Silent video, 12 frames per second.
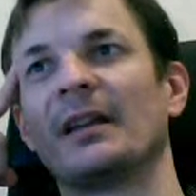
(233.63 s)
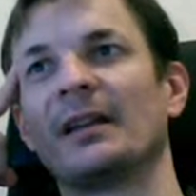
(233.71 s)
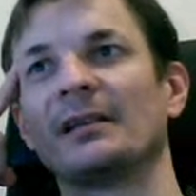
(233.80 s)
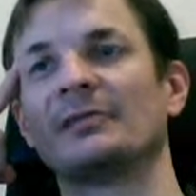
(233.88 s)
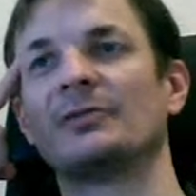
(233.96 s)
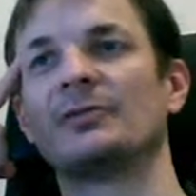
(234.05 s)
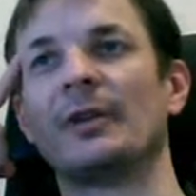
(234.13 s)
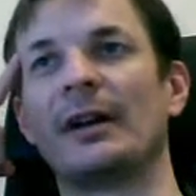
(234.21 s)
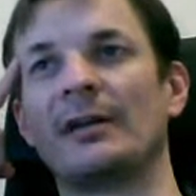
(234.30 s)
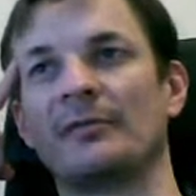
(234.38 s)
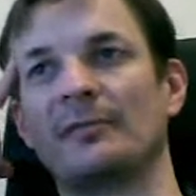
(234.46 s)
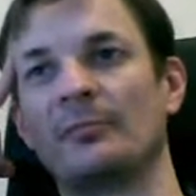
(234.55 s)
is to
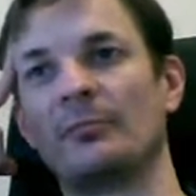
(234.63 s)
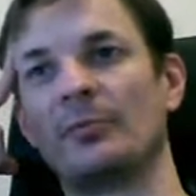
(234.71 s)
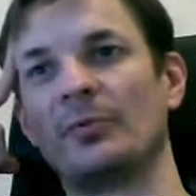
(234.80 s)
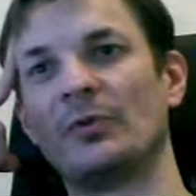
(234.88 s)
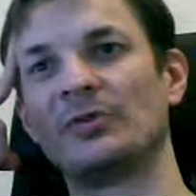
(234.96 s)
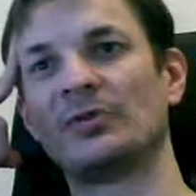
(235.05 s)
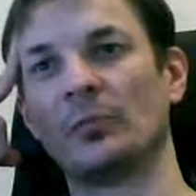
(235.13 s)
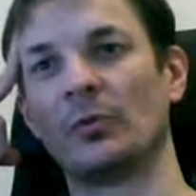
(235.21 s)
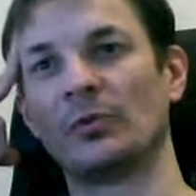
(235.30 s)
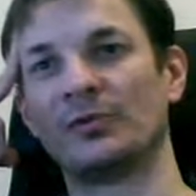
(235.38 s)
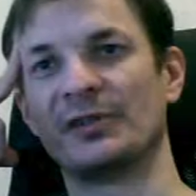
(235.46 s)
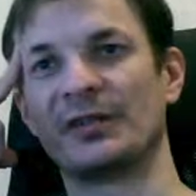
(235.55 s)
have
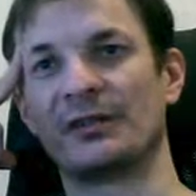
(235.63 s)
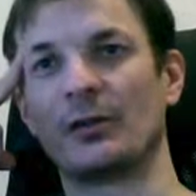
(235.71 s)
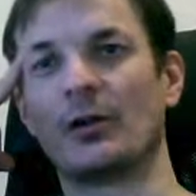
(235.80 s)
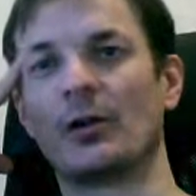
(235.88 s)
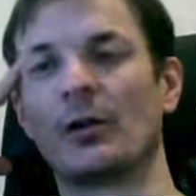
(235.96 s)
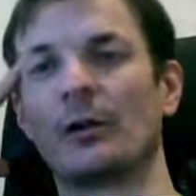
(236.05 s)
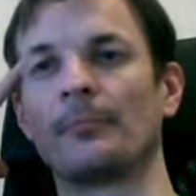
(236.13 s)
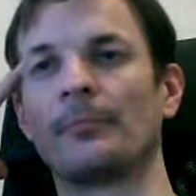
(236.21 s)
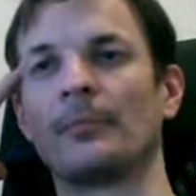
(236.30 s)
principles that are